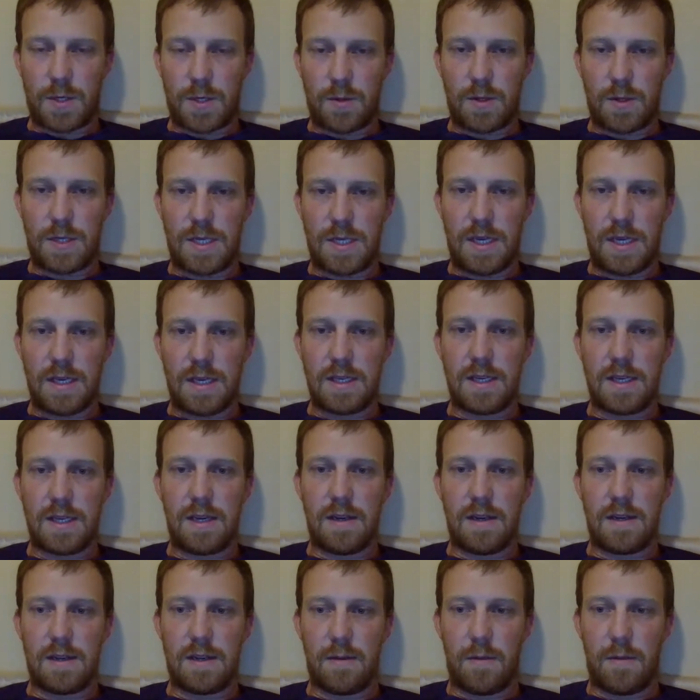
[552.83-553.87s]
so it's
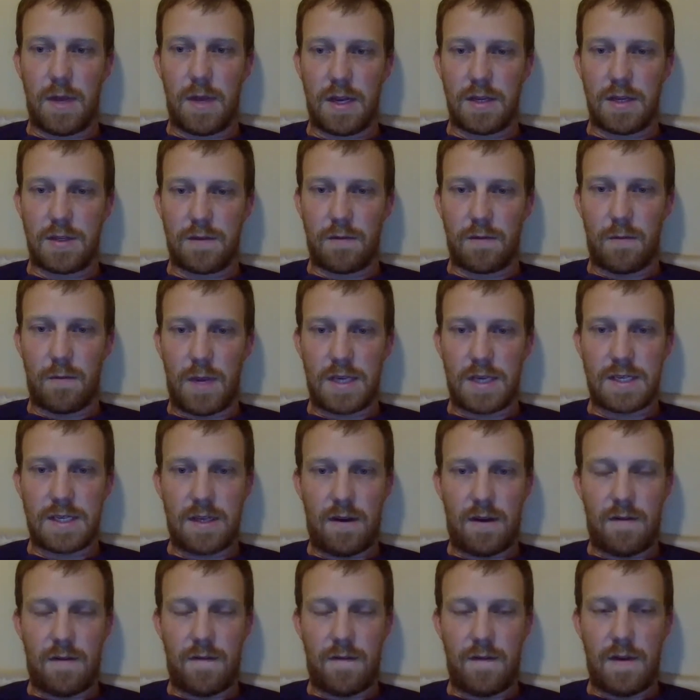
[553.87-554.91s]
easy to manage for
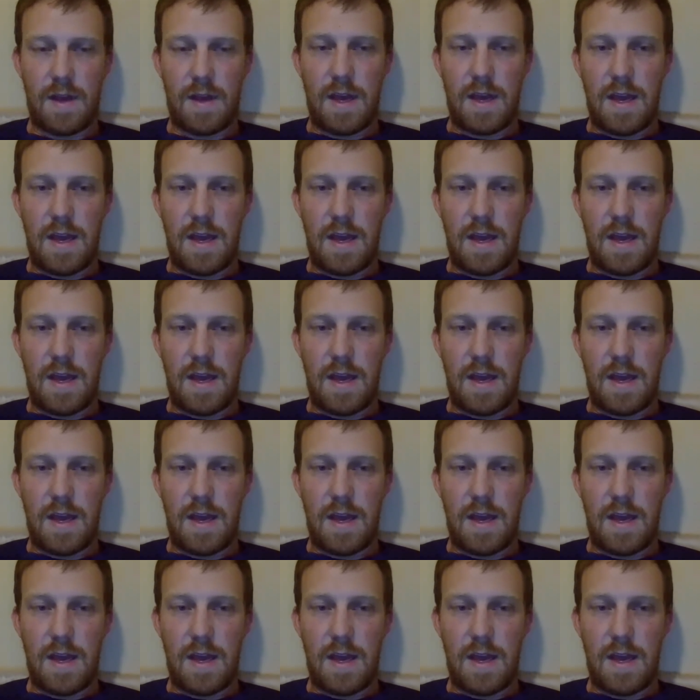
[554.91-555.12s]
myself